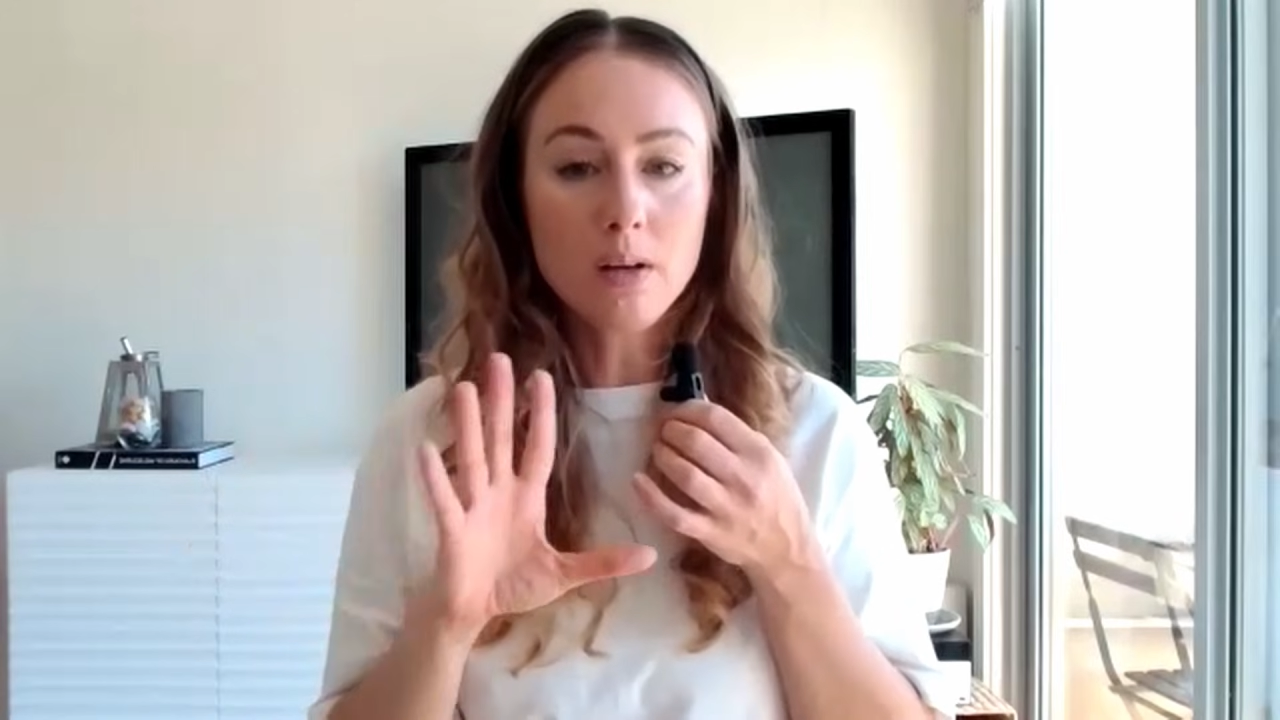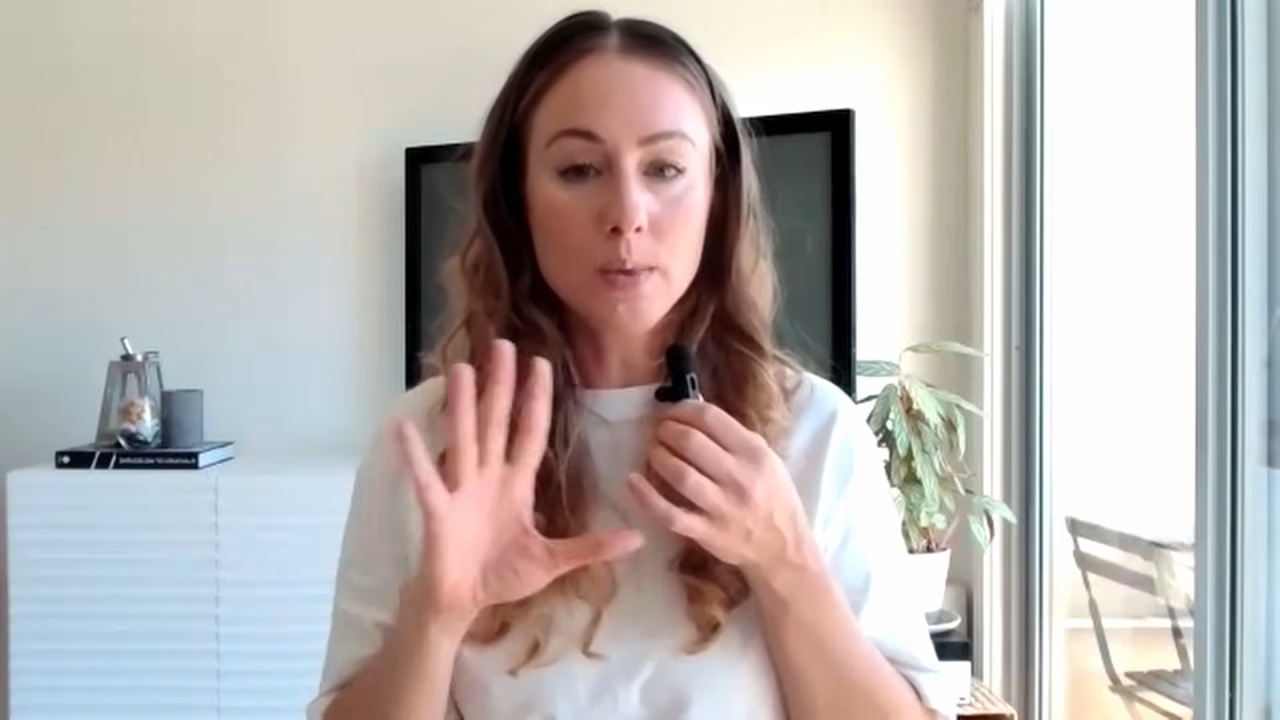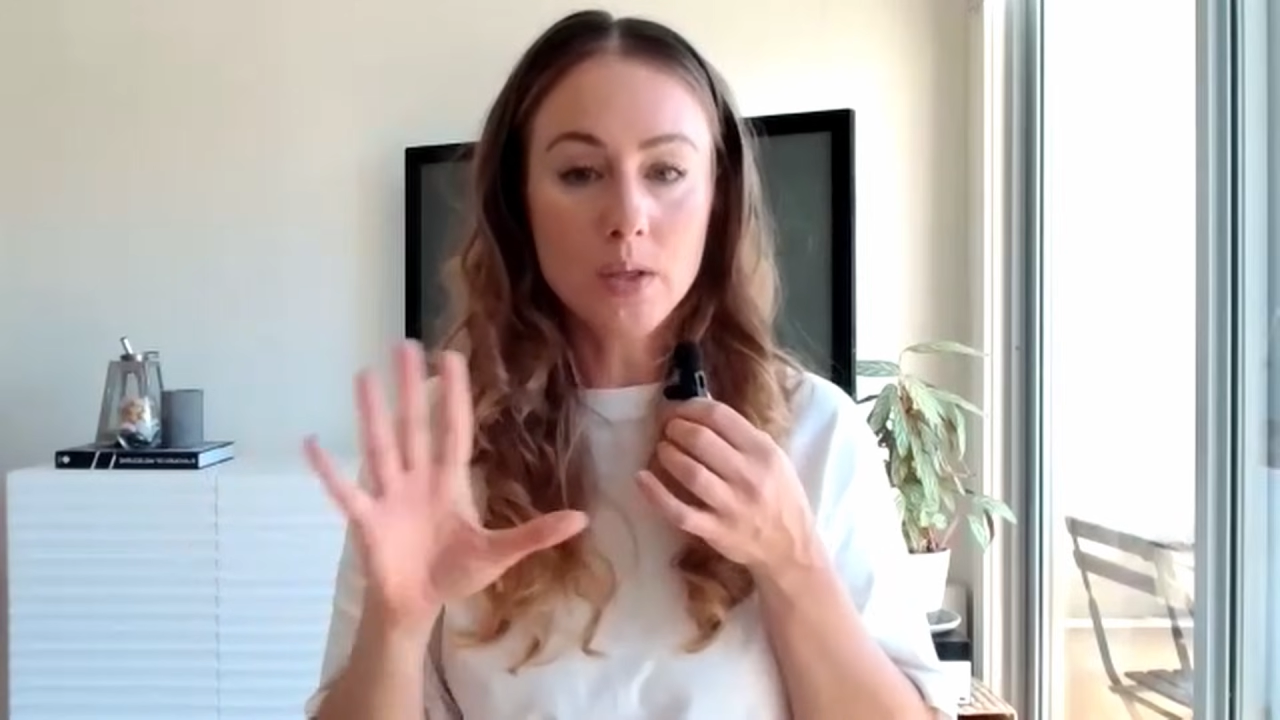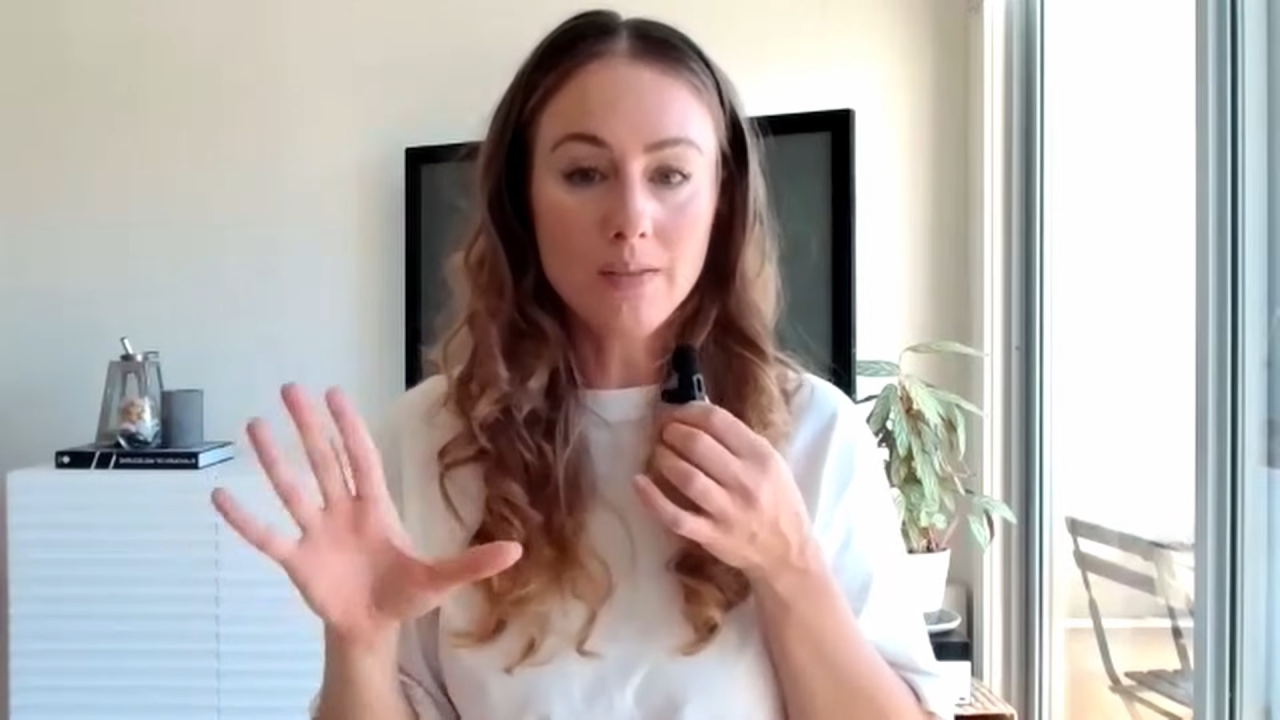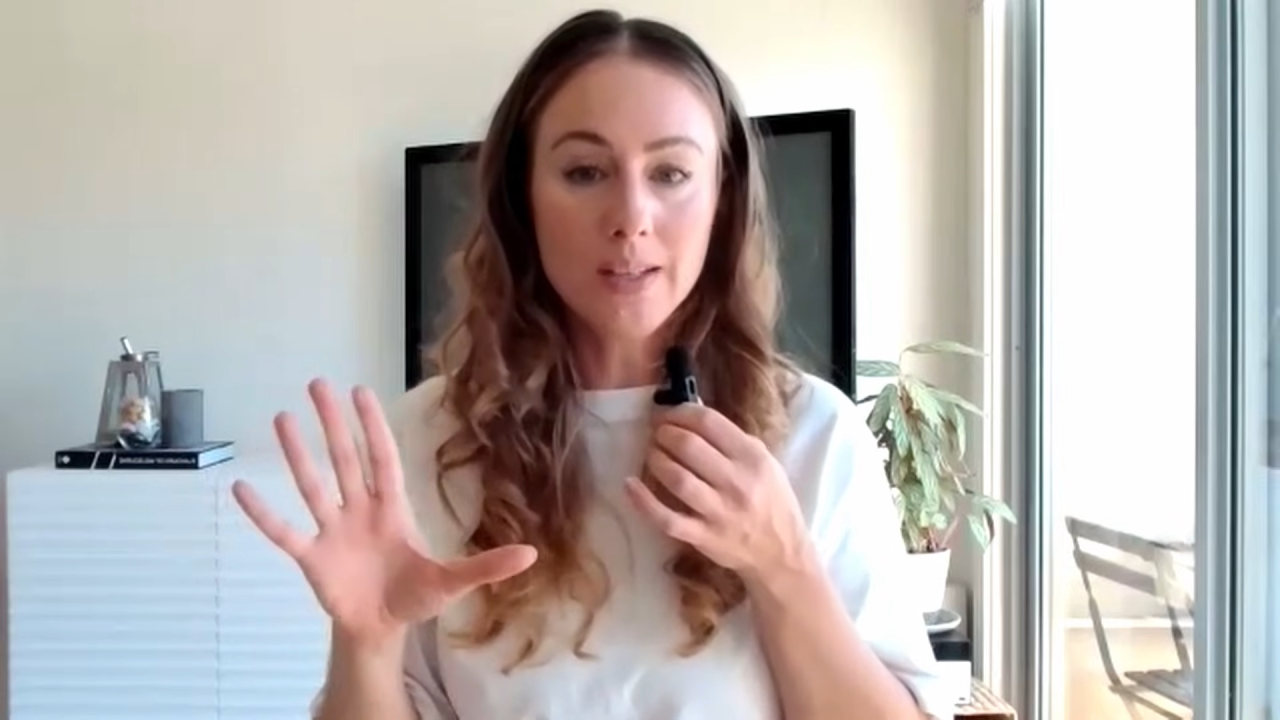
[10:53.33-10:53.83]

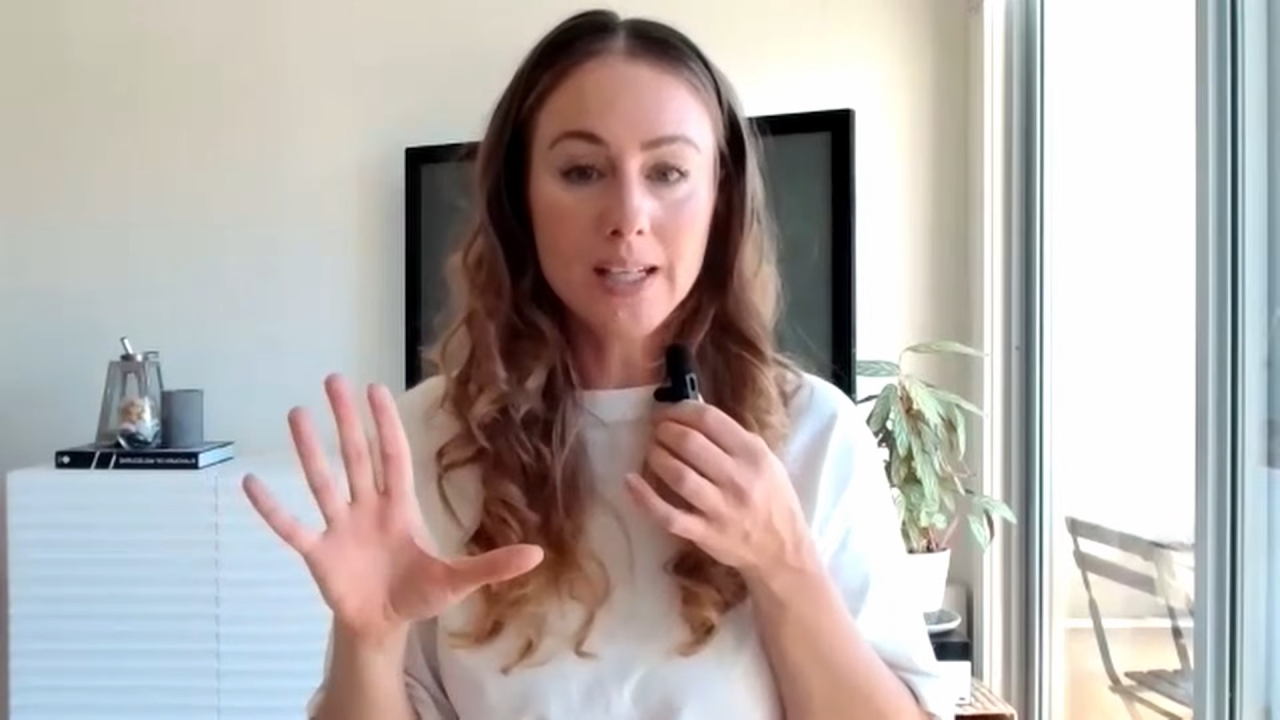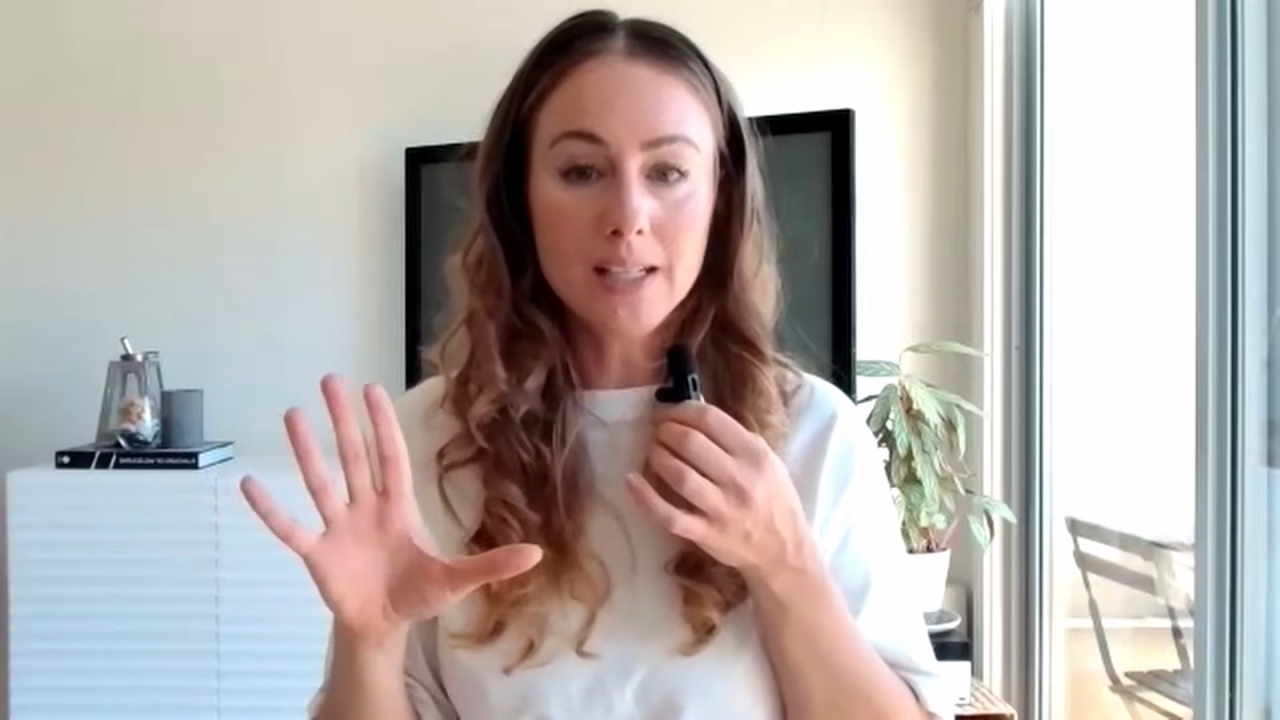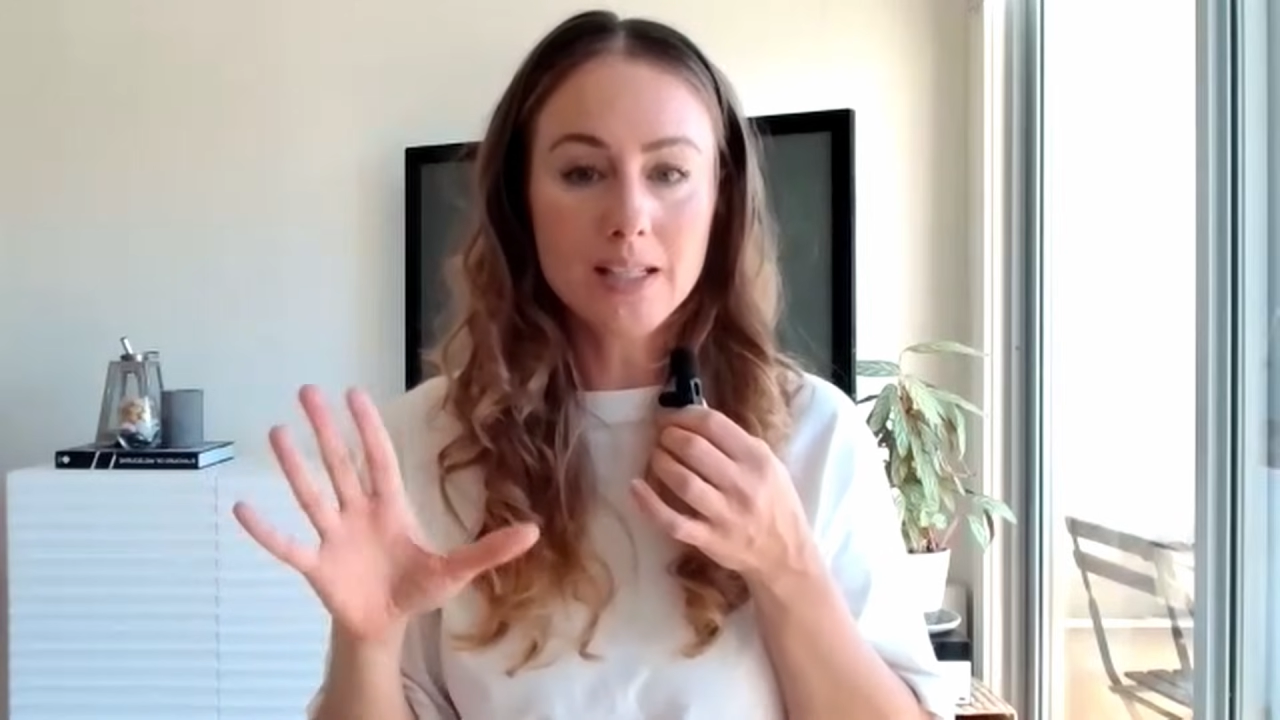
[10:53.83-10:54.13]
observing it,